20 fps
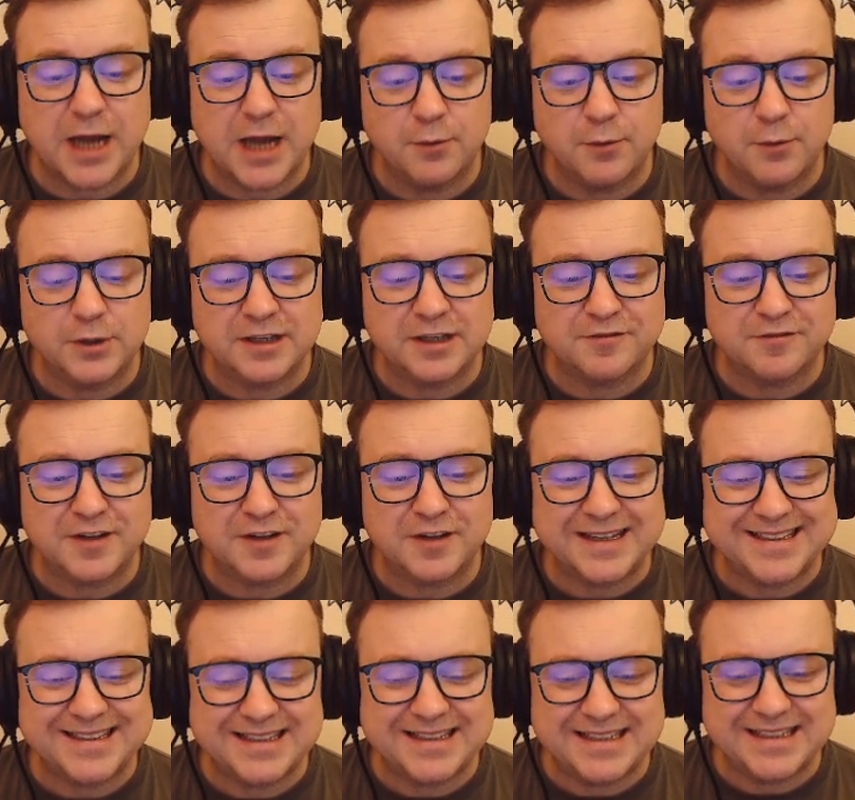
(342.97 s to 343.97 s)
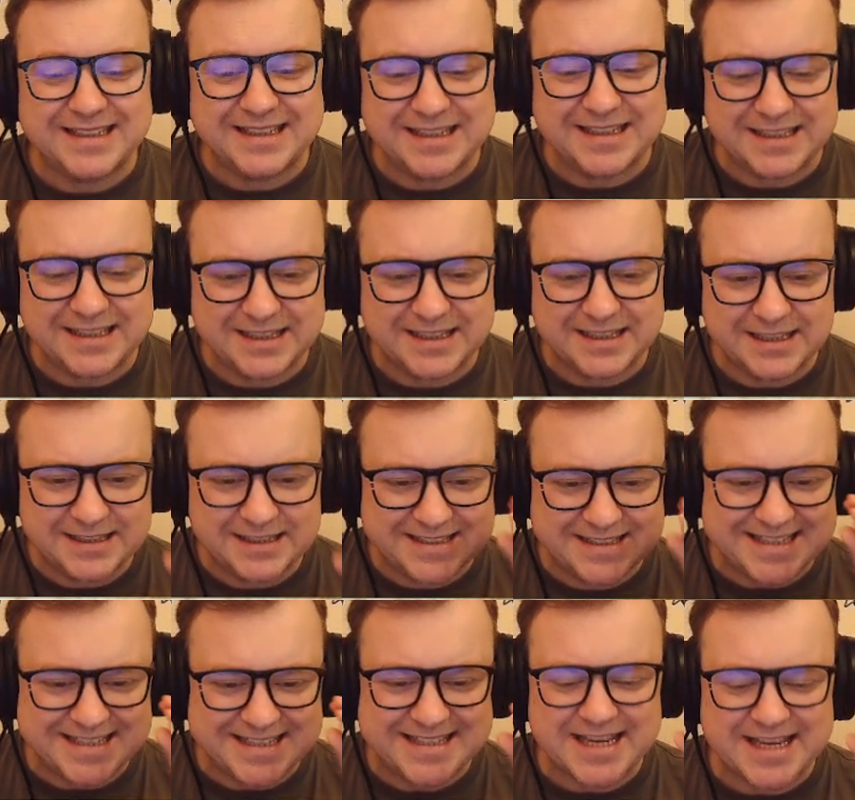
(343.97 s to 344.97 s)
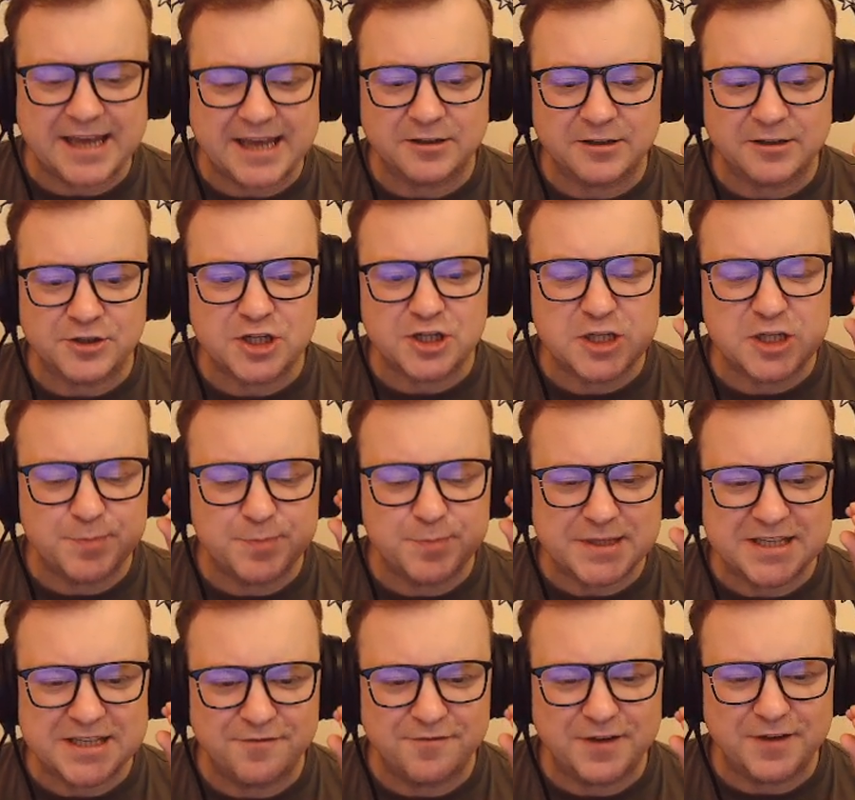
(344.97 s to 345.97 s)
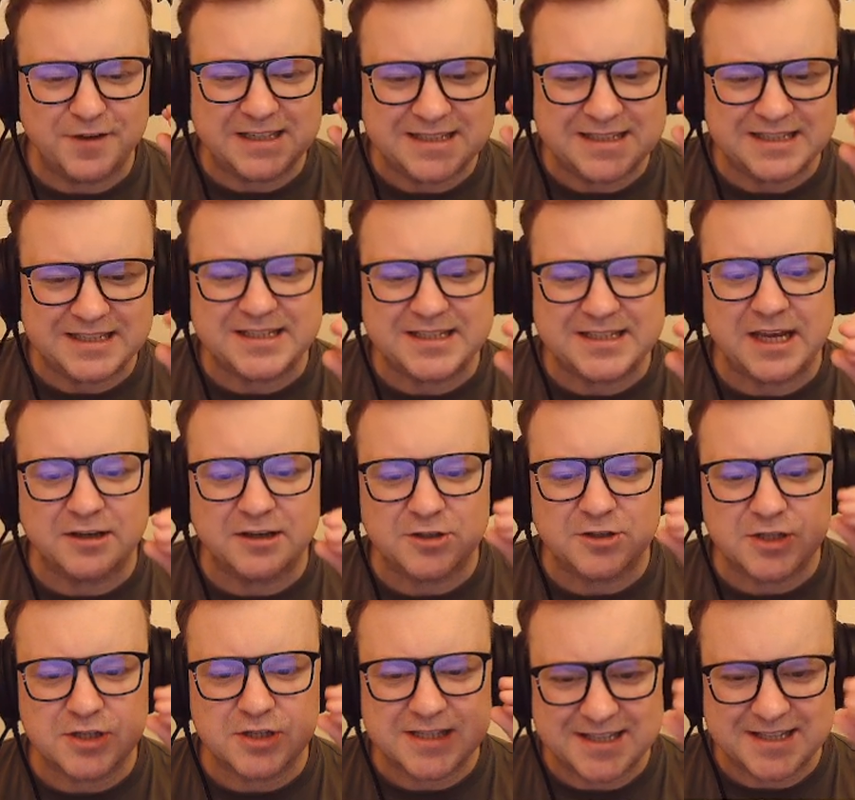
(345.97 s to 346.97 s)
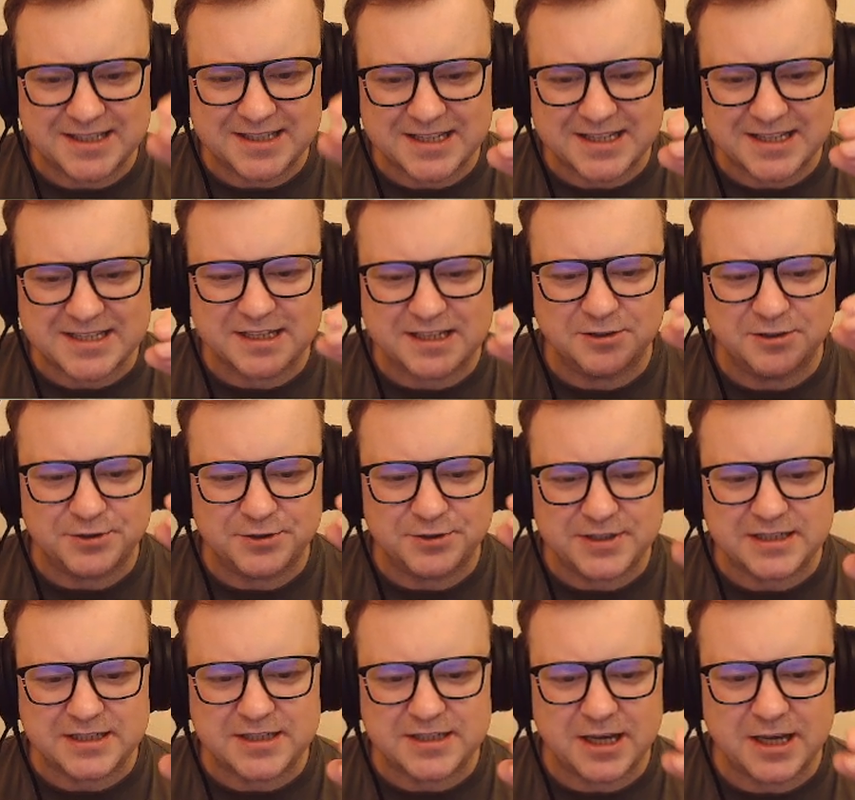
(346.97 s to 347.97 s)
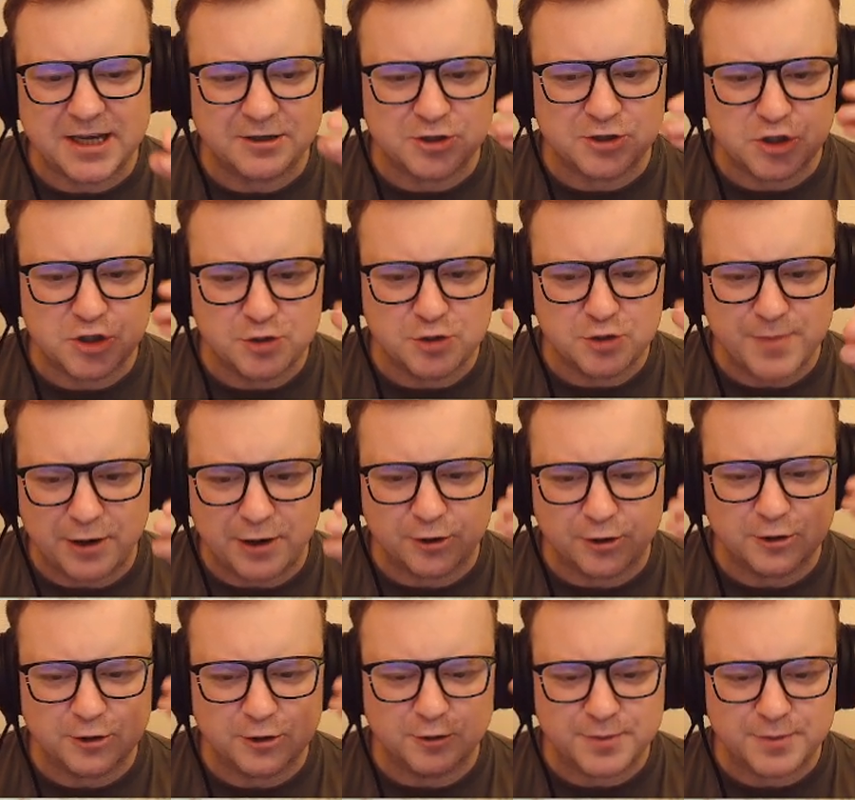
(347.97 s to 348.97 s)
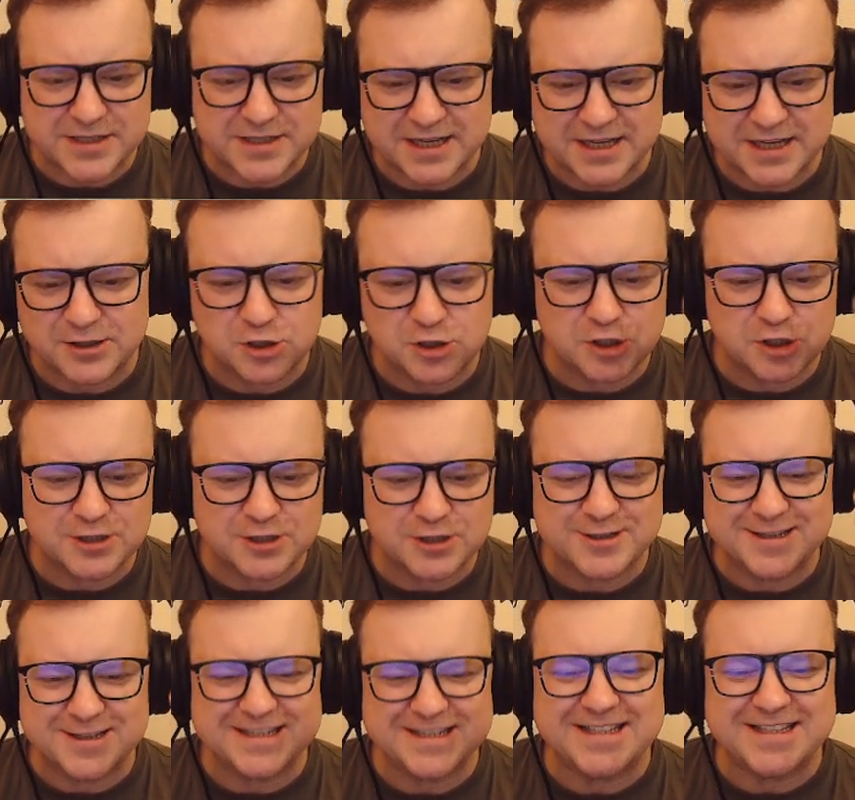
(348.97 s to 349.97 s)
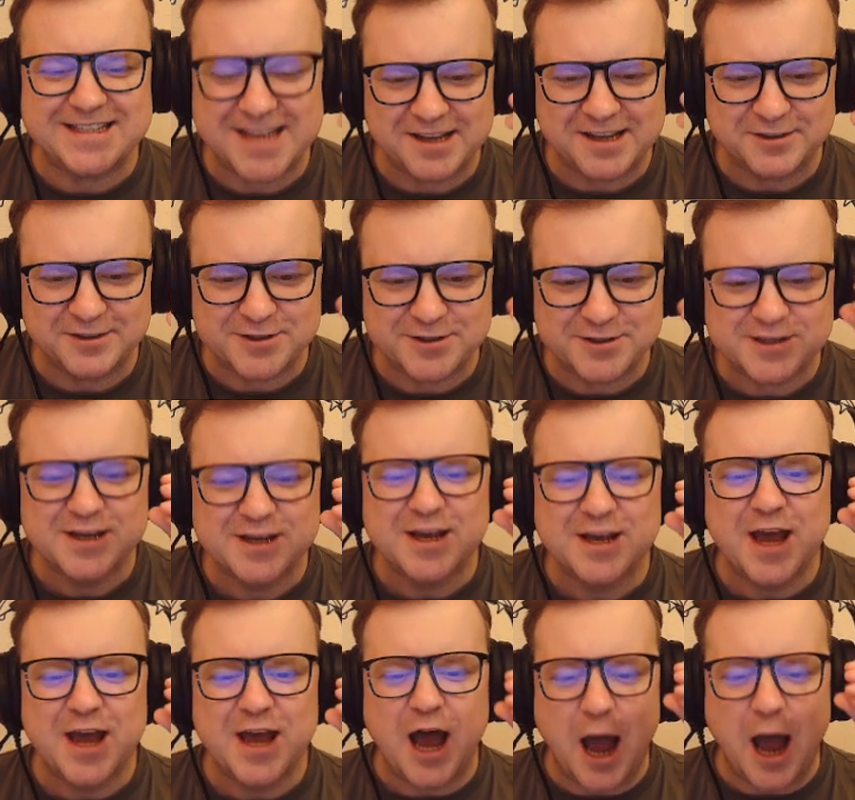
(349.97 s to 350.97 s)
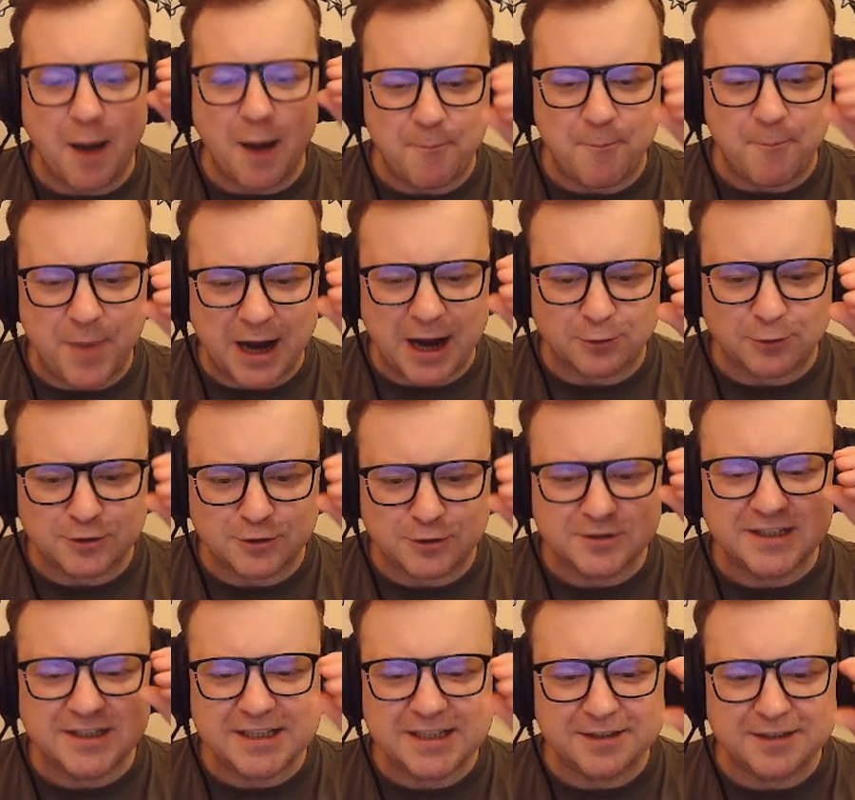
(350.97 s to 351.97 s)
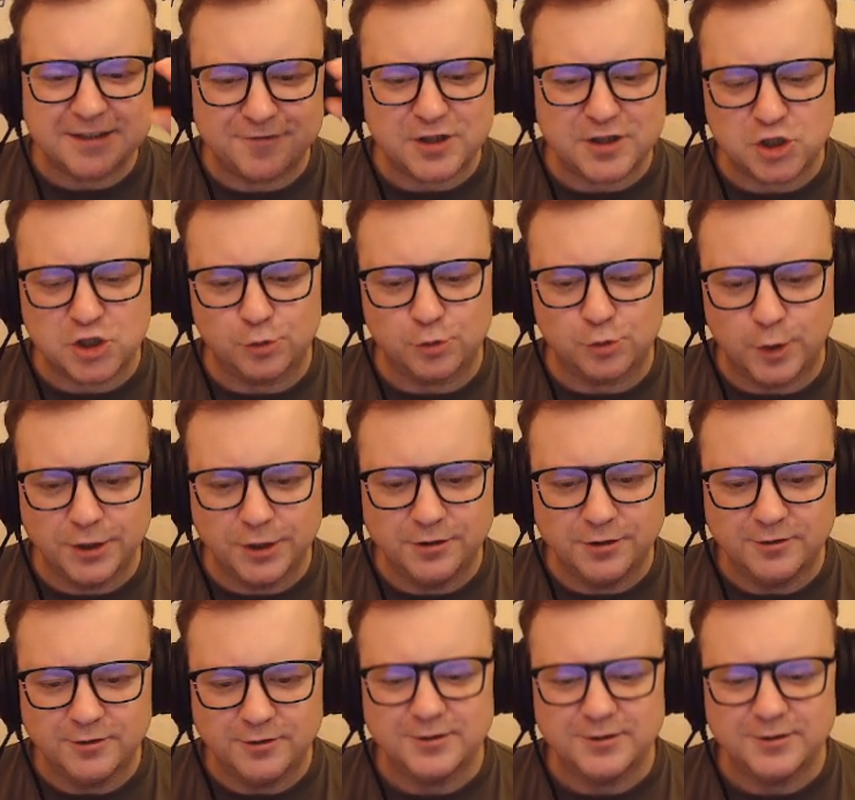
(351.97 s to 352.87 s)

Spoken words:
give details, specific details, statistical details, numerical percentages, details about key feature 1.